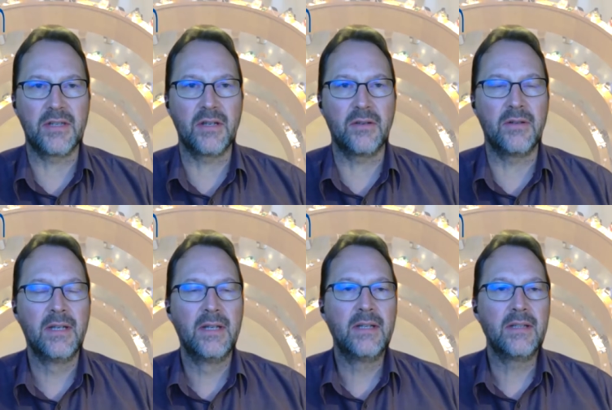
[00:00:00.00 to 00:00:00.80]
So
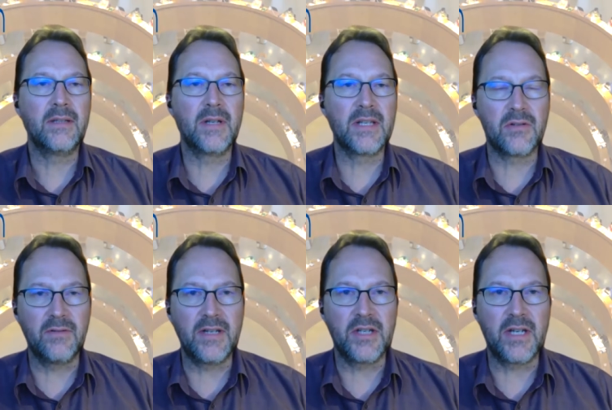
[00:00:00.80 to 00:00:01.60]
the Minister of
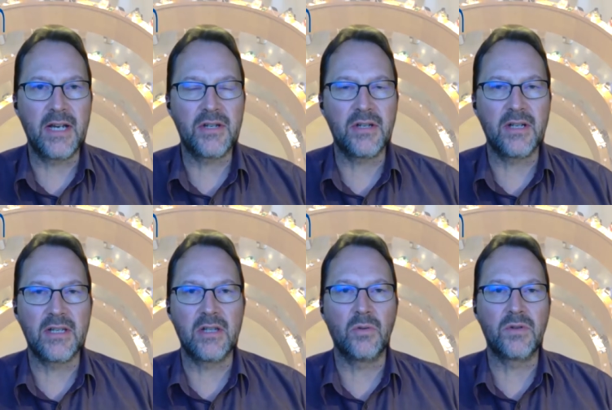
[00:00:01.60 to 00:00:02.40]
Education
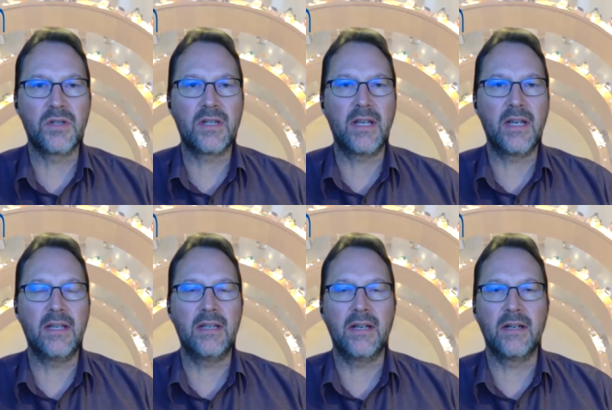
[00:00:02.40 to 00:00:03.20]
has launched
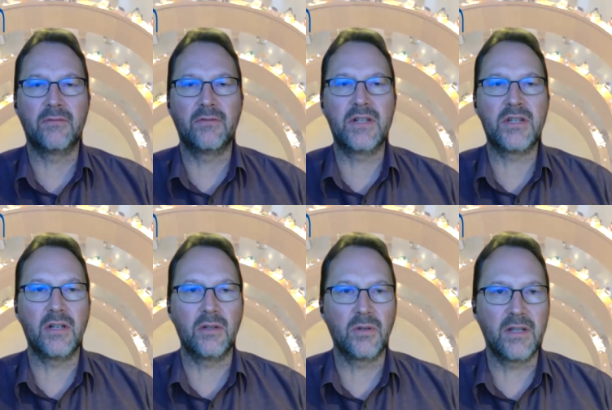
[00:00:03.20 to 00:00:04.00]
a fresh
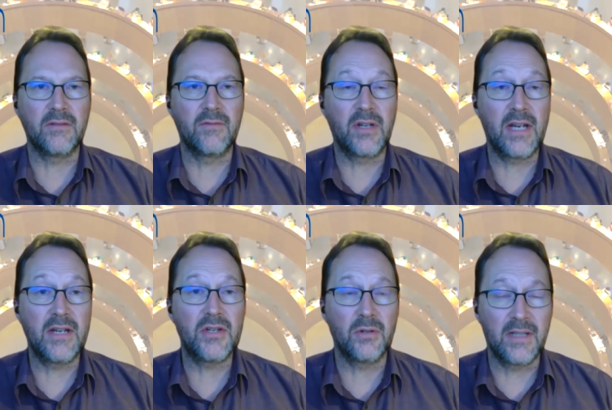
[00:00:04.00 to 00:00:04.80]
look at the
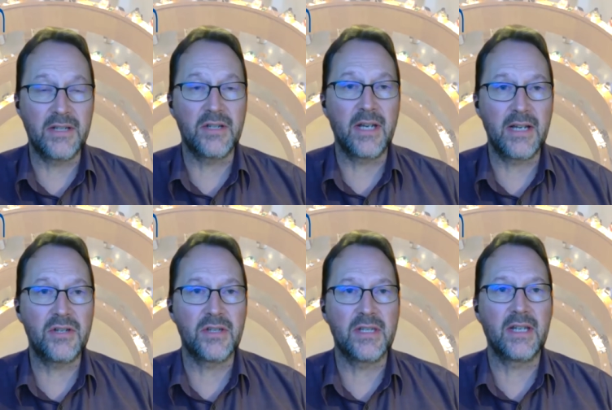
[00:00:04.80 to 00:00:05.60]
vocational
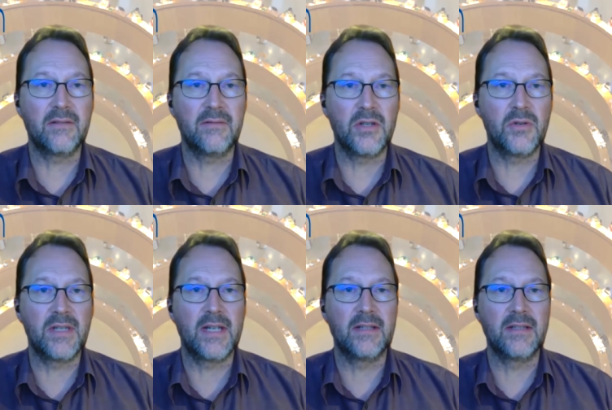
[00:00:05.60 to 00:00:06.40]
education sector in New
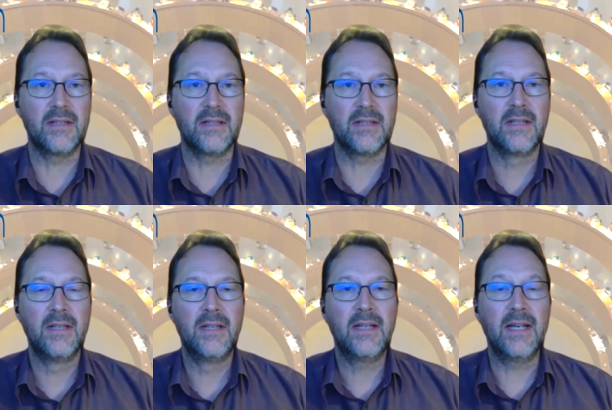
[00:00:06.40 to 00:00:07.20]
Zealand,
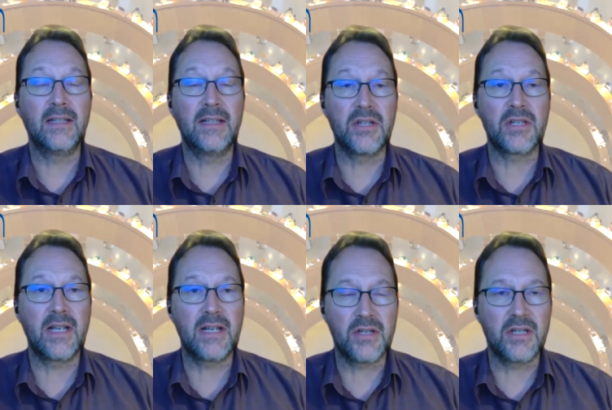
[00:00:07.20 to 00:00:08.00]
and
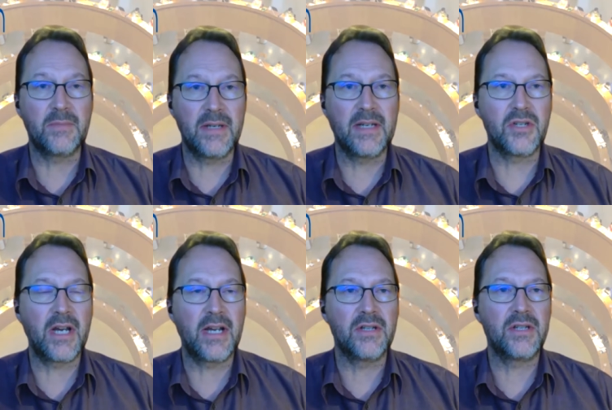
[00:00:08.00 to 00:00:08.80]
legislation is being
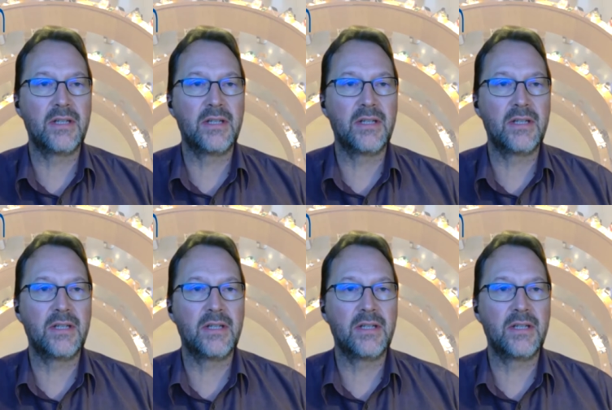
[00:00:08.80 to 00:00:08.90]
changed.